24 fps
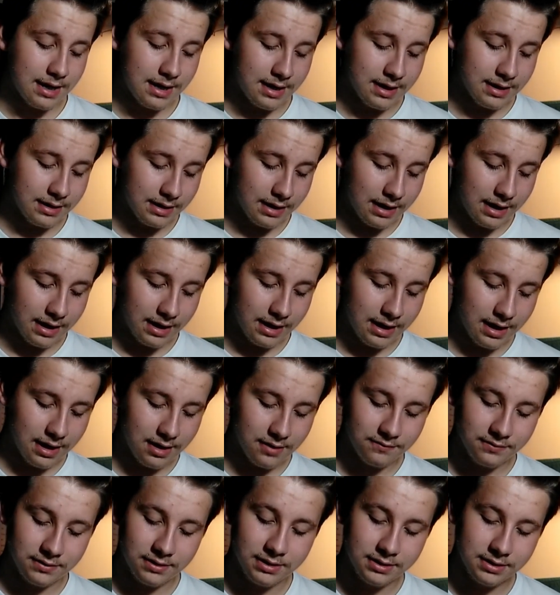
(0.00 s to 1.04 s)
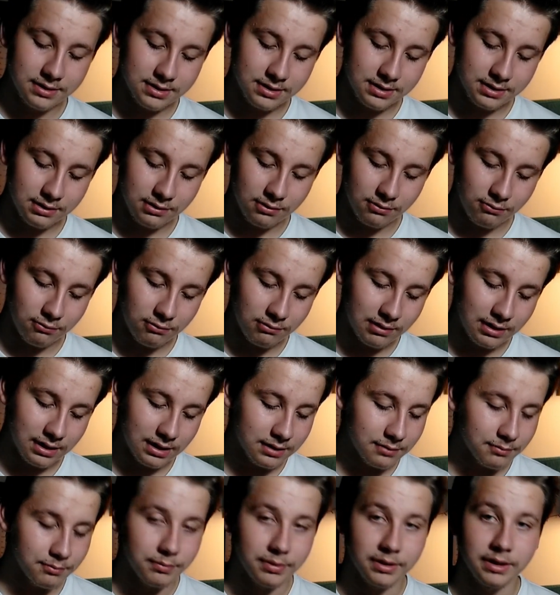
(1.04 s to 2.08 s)
And I have this
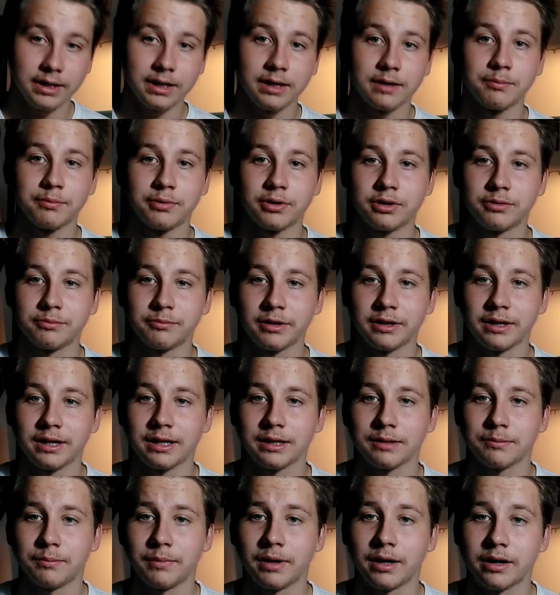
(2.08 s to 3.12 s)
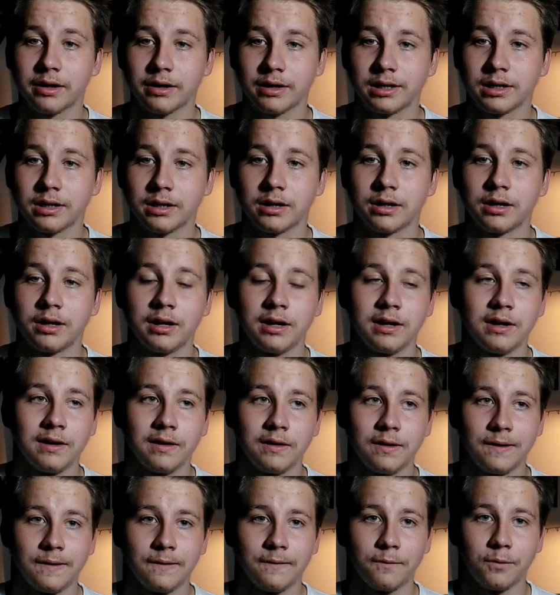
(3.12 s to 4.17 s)
one big permanent marker
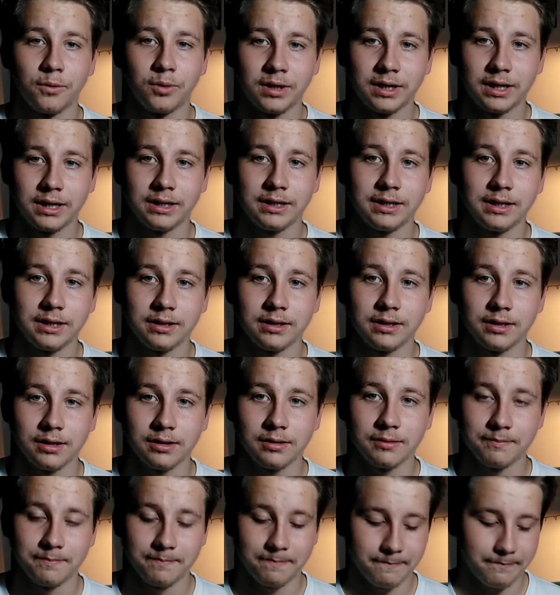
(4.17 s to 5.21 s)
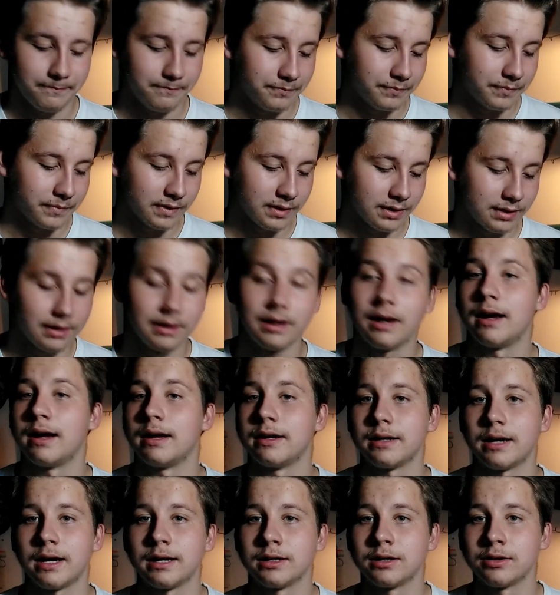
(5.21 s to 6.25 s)
when I need it,
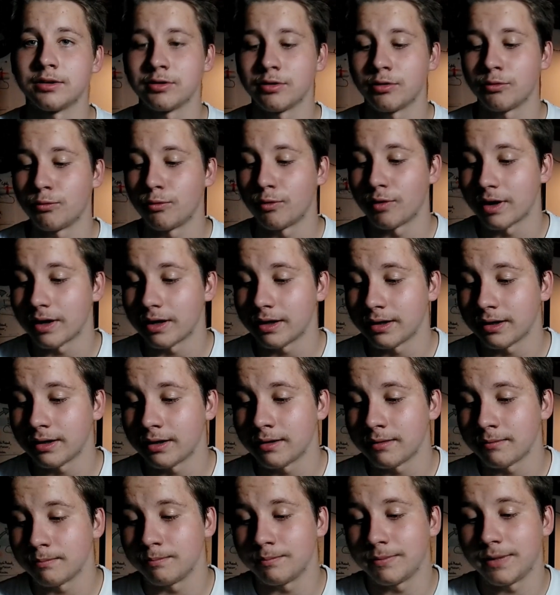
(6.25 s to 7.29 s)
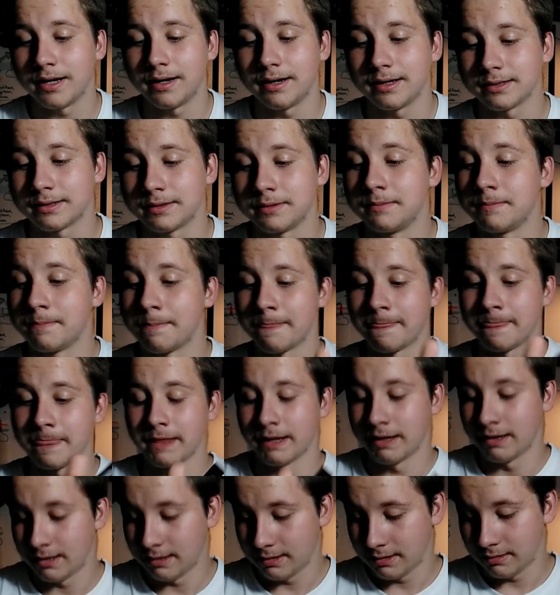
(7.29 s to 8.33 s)
and I don't know when, but
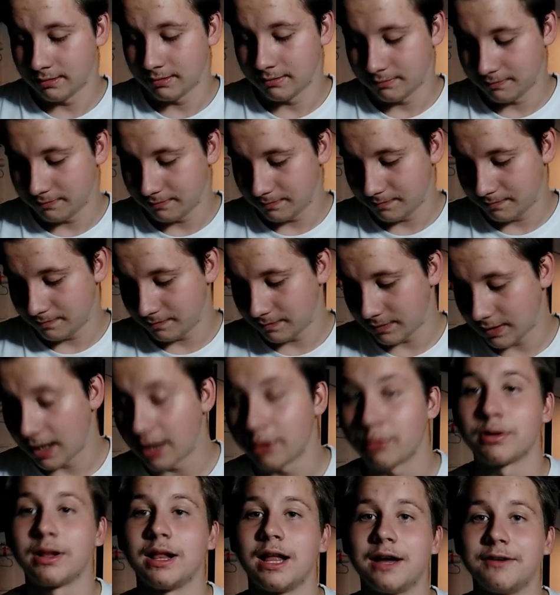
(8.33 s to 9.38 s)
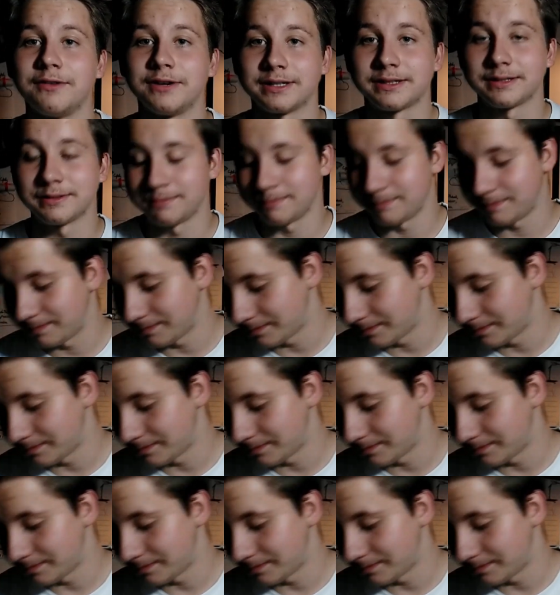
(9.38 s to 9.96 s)
I will have it.